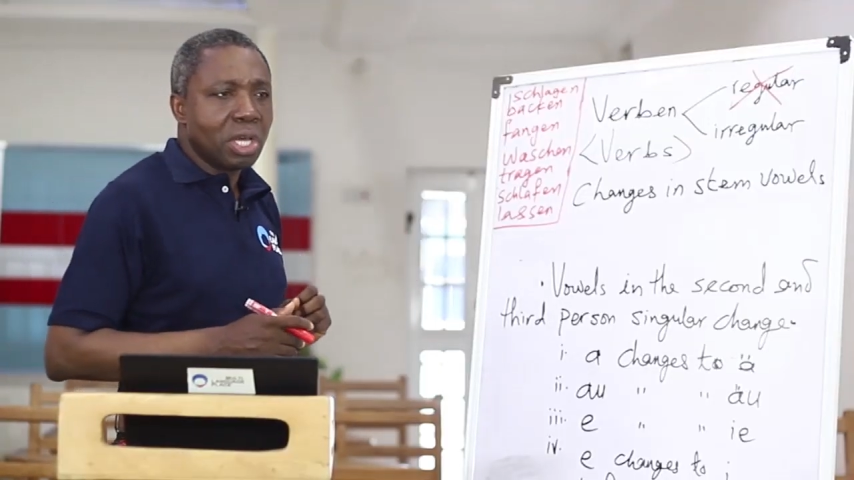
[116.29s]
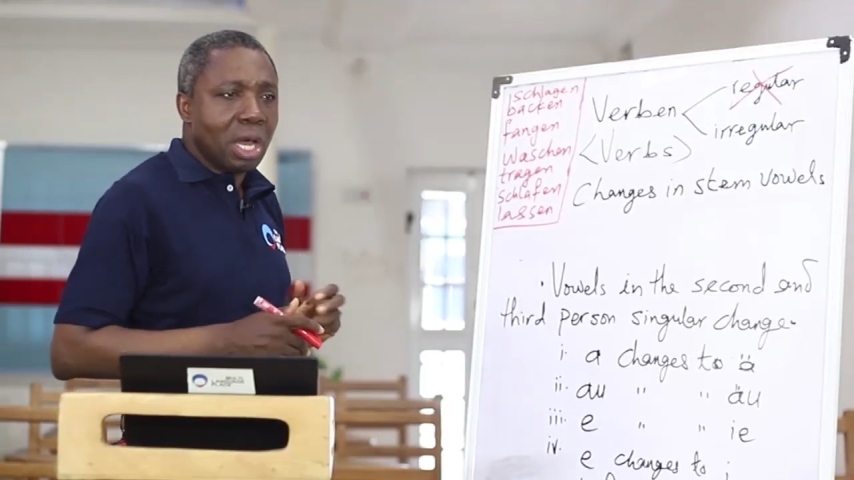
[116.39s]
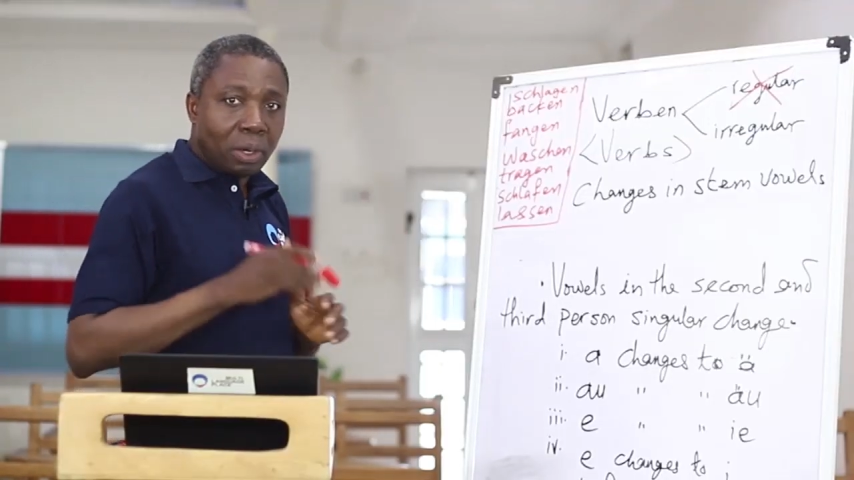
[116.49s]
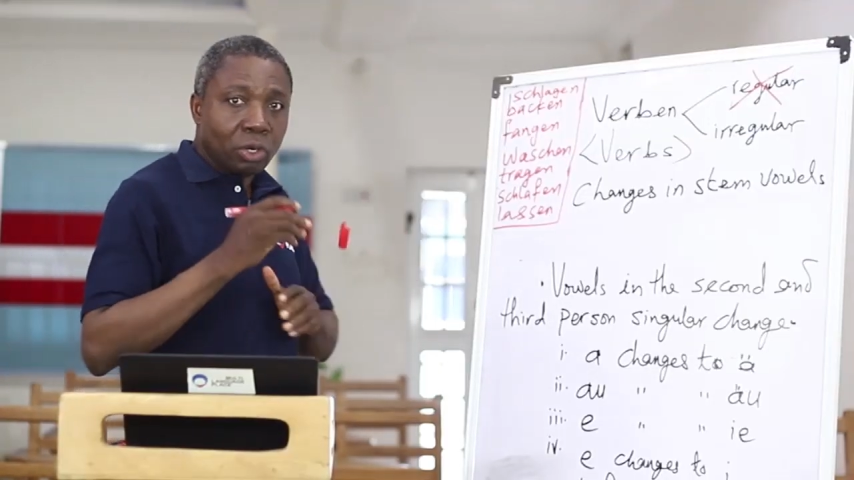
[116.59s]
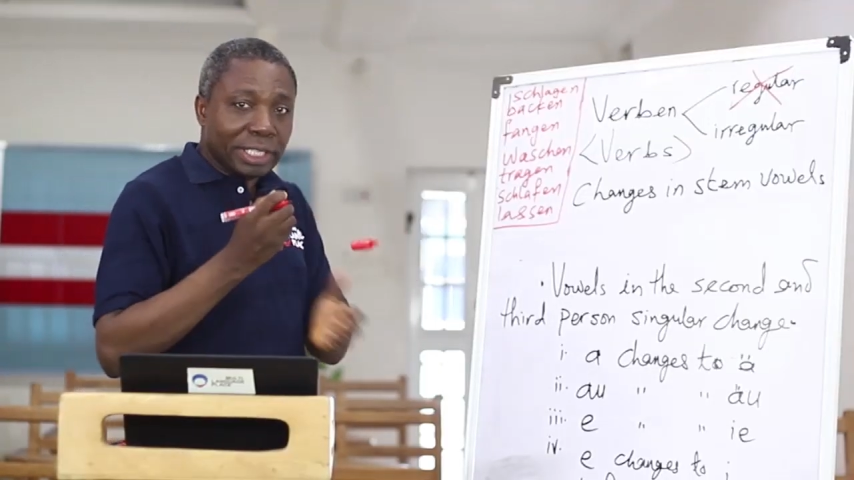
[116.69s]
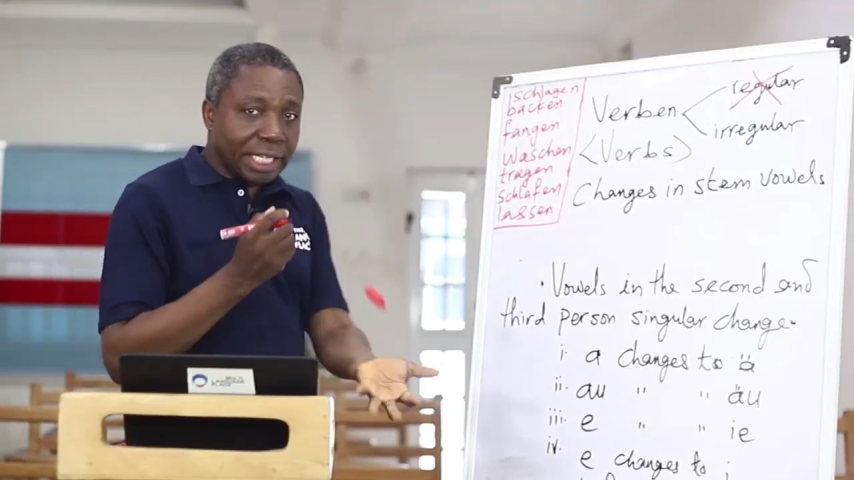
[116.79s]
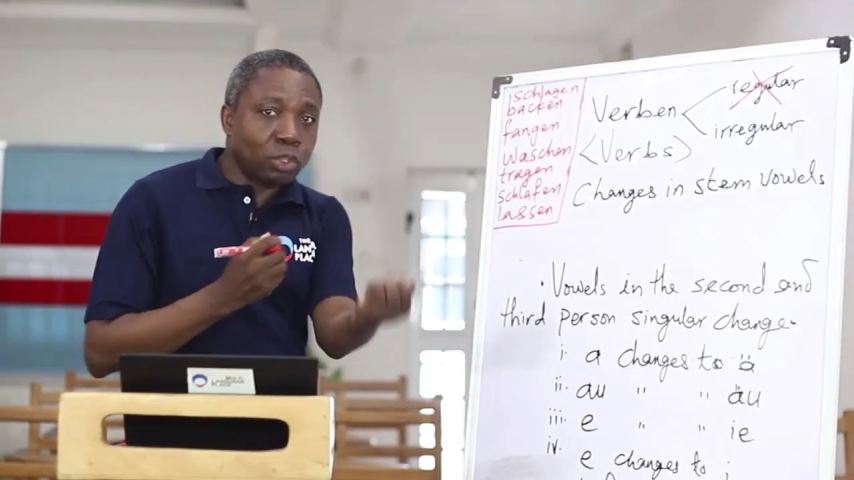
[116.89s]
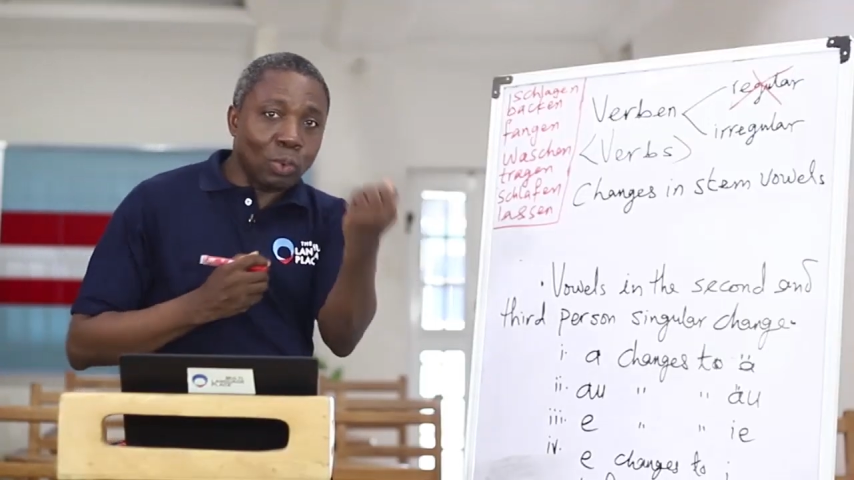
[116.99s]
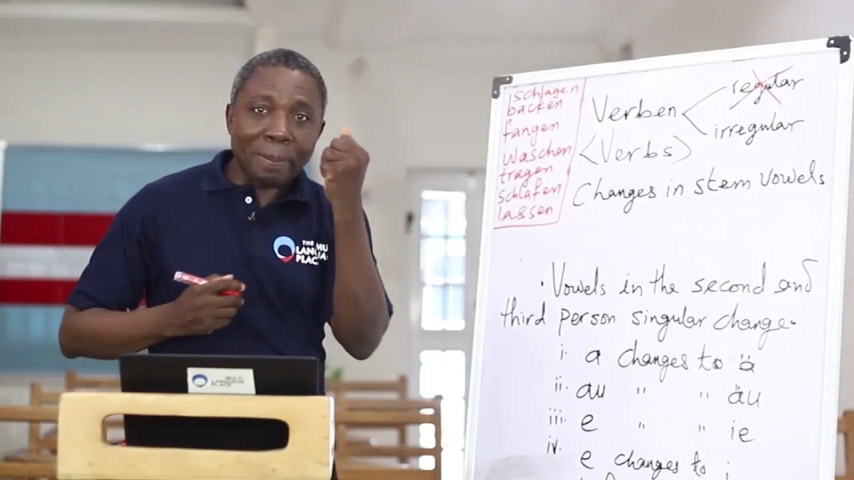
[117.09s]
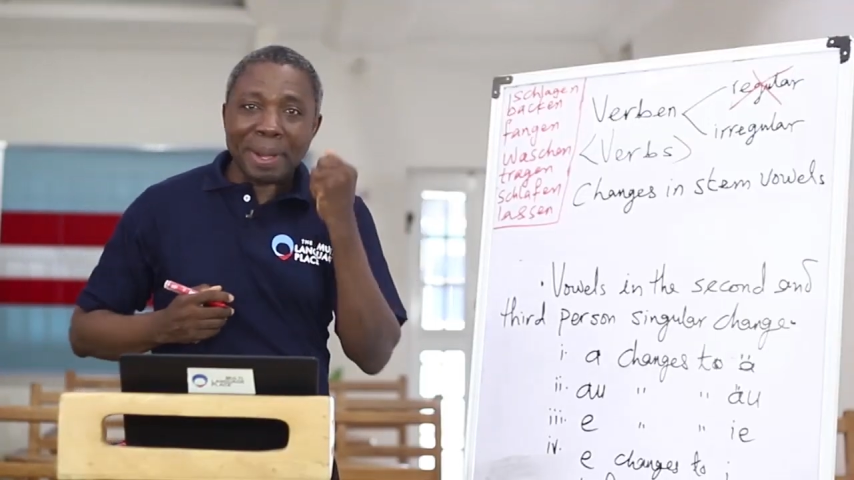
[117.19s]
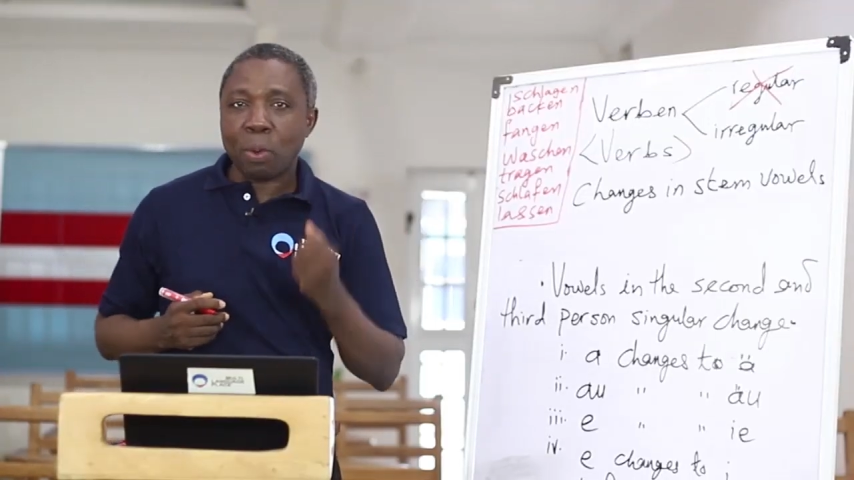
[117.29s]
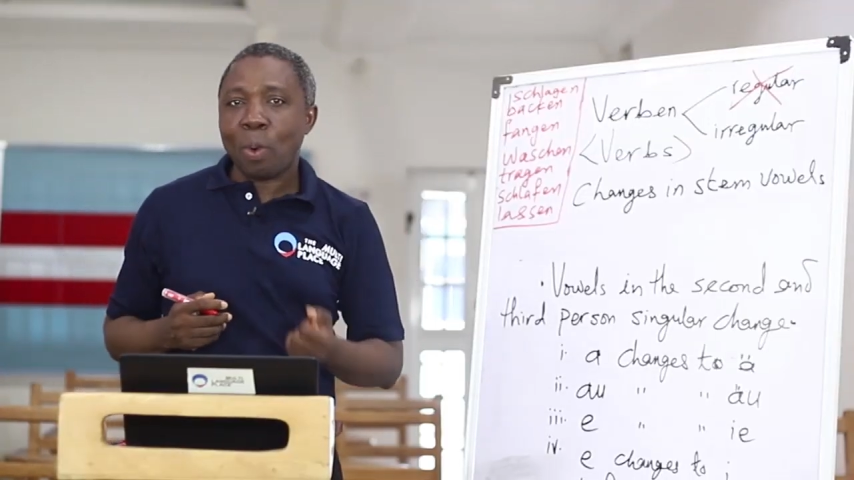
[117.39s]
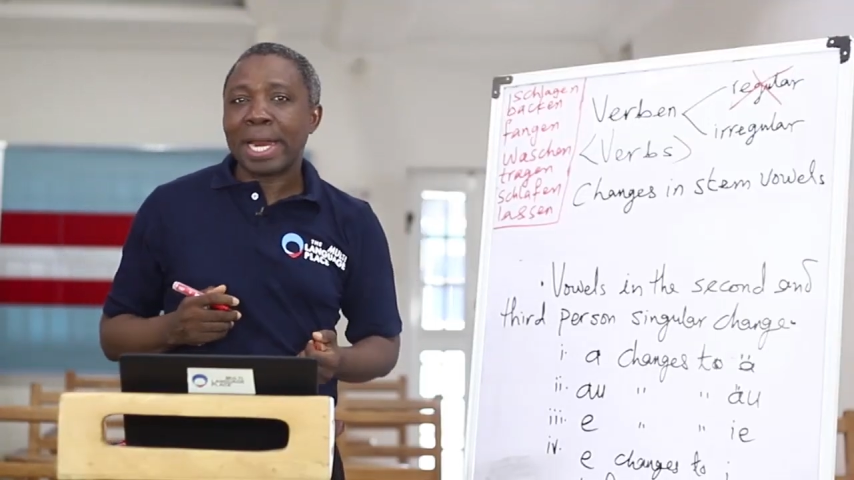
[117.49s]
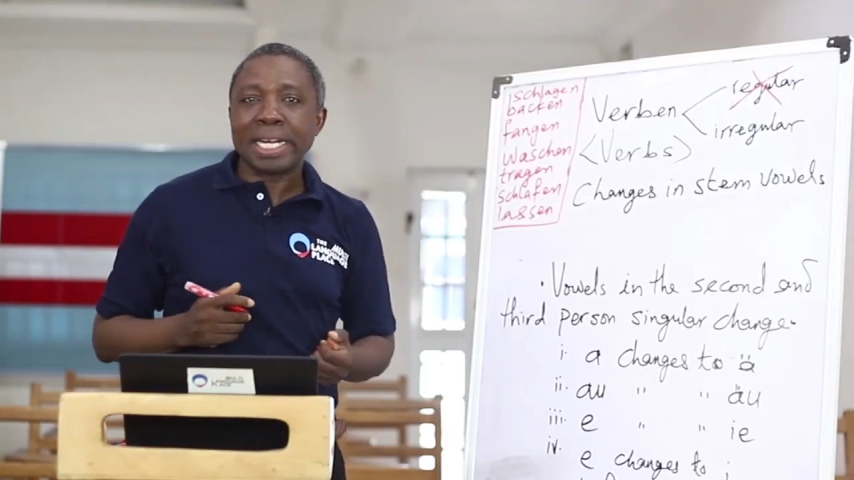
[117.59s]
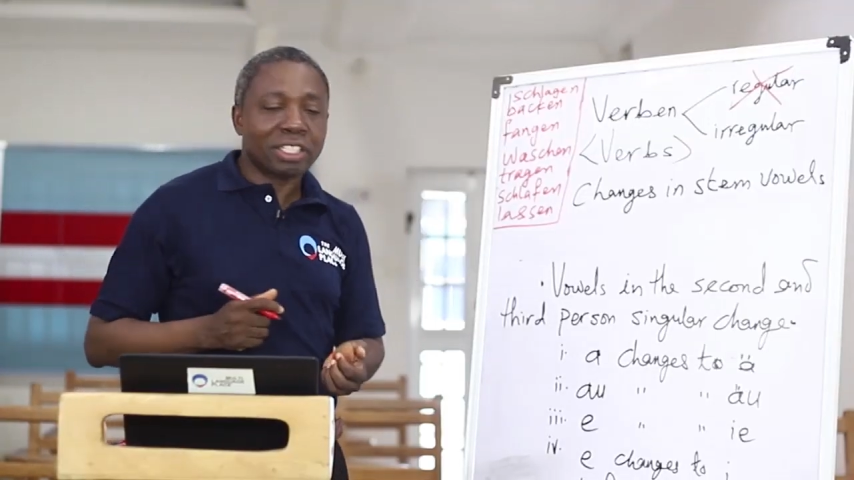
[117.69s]
I'm going to take it one by
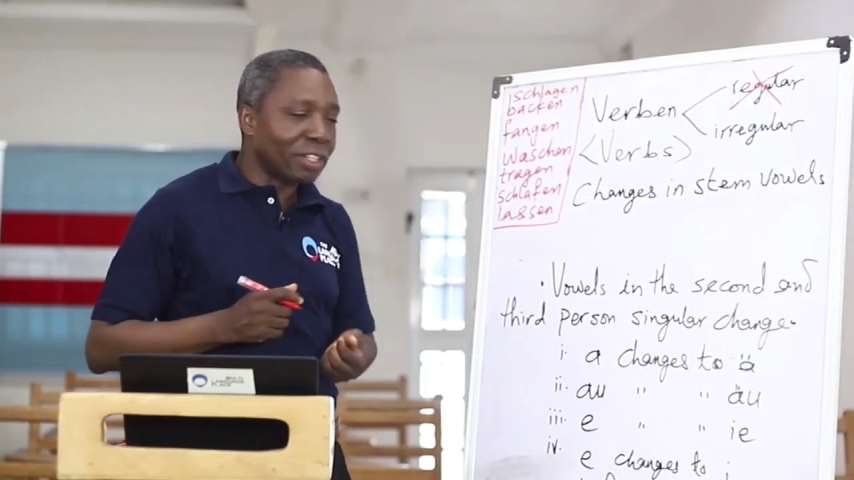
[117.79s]
one